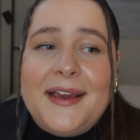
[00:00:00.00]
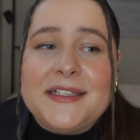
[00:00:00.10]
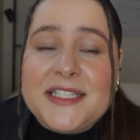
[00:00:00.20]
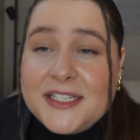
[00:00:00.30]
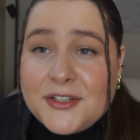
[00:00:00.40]

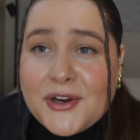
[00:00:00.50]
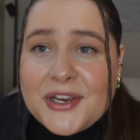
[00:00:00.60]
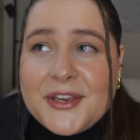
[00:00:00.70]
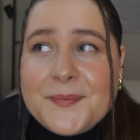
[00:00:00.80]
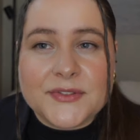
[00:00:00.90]

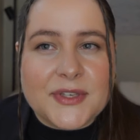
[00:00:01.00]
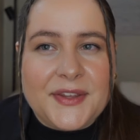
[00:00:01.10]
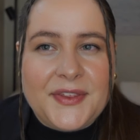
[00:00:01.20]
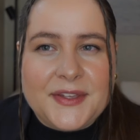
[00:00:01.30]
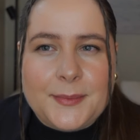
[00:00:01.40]
TikTok. So I
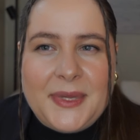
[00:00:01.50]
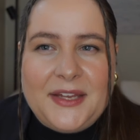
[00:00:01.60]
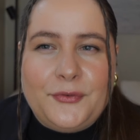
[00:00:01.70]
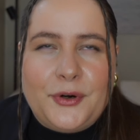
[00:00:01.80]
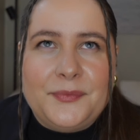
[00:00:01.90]
think the
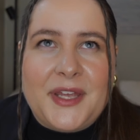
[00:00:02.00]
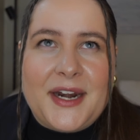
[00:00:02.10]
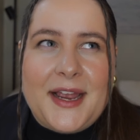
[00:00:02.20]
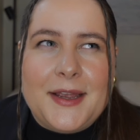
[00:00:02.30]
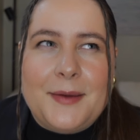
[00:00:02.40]
platform that
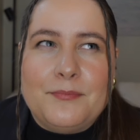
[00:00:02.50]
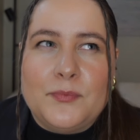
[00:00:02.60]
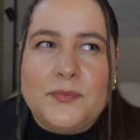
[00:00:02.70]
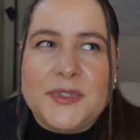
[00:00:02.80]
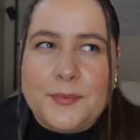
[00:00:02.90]
I
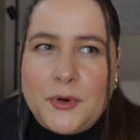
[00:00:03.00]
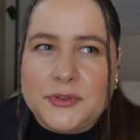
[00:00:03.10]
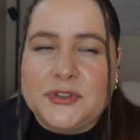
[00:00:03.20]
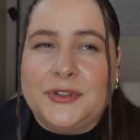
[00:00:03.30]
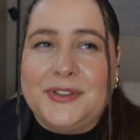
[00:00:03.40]
am the
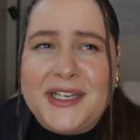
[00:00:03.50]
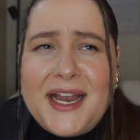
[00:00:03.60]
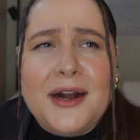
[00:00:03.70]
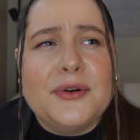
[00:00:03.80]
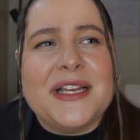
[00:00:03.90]
most on
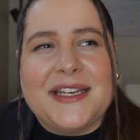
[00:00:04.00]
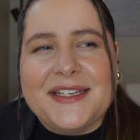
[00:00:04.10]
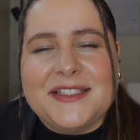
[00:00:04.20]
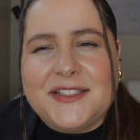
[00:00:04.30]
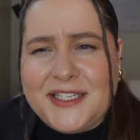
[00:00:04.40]
now, it
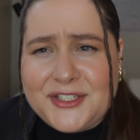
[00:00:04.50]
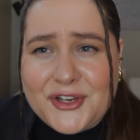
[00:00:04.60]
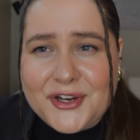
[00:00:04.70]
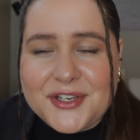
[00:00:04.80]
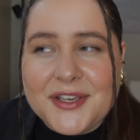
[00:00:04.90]
is
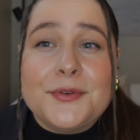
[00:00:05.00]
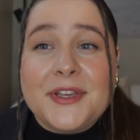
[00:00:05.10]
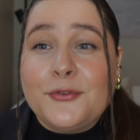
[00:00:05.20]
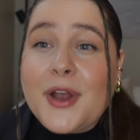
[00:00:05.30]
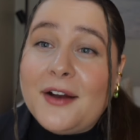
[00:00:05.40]
TikTok. So
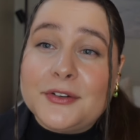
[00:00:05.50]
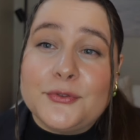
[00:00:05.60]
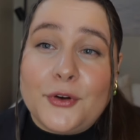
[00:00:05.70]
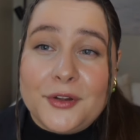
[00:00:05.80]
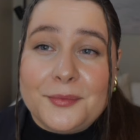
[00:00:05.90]
if you haven't
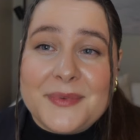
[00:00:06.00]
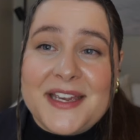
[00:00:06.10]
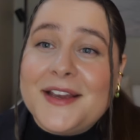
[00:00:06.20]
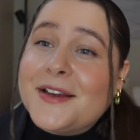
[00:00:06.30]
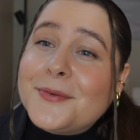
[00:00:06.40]
followed
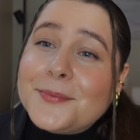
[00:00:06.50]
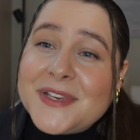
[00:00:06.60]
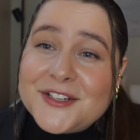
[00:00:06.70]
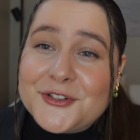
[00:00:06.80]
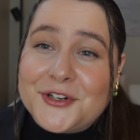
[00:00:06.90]
me,
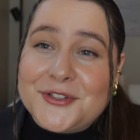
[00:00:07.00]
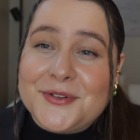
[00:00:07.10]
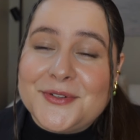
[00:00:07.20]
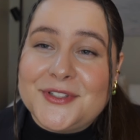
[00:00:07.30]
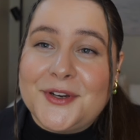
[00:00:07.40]
be sure to
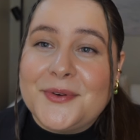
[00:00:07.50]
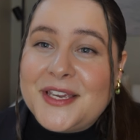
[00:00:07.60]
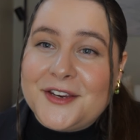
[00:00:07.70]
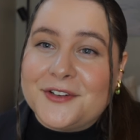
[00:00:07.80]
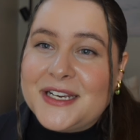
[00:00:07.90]
do so.
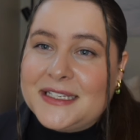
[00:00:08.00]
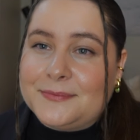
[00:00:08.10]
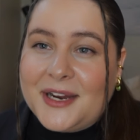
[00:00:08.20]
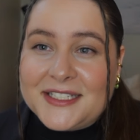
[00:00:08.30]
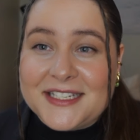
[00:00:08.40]
Here is
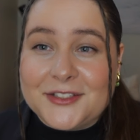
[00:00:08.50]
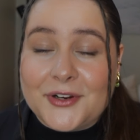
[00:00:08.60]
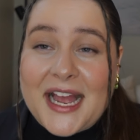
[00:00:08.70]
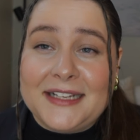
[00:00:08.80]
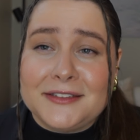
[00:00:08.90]
my
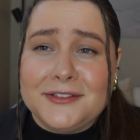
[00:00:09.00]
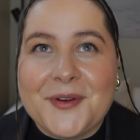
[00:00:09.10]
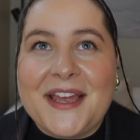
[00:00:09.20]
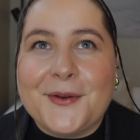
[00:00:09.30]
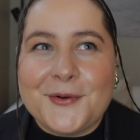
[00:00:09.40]
TikTok handle.
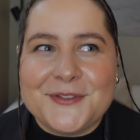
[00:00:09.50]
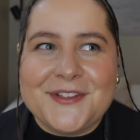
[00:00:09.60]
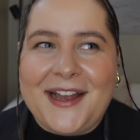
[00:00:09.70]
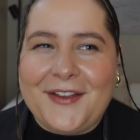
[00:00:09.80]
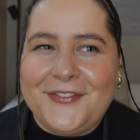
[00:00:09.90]
And also
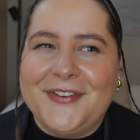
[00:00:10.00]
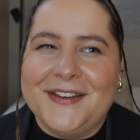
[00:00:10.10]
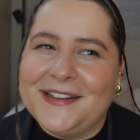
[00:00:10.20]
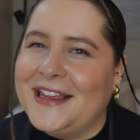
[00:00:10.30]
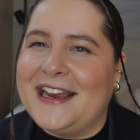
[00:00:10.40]
I
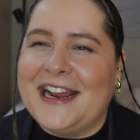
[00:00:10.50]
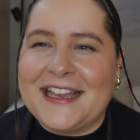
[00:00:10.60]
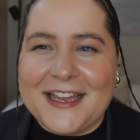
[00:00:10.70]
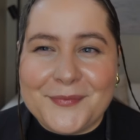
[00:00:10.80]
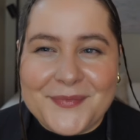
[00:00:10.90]
feel that I
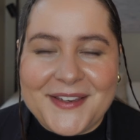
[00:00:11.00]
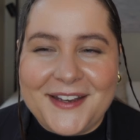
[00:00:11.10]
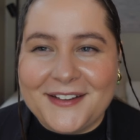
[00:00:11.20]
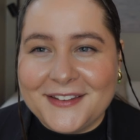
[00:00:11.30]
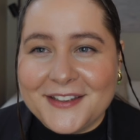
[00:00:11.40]
can be
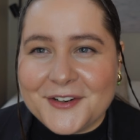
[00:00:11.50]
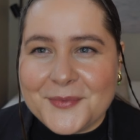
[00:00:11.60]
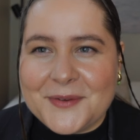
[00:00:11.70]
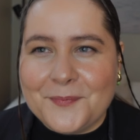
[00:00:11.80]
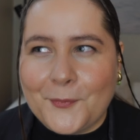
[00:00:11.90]
a little
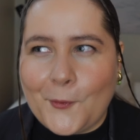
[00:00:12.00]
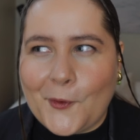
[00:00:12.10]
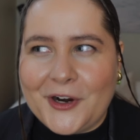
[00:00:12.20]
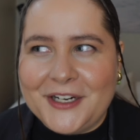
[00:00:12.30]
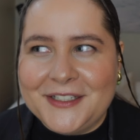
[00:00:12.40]
bit
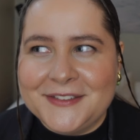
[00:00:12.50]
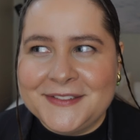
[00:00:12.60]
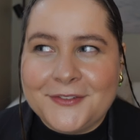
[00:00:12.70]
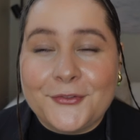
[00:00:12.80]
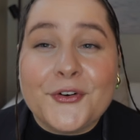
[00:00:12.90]
more
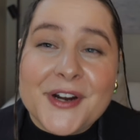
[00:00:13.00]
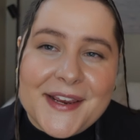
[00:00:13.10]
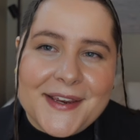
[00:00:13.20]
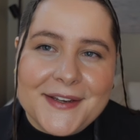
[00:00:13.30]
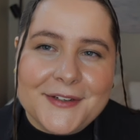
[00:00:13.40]

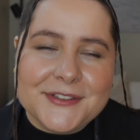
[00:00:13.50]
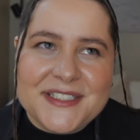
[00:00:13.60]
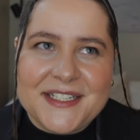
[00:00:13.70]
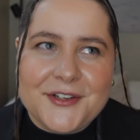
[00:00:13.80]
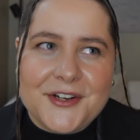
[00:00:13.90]
free on
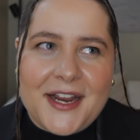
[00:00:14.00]
TikTok.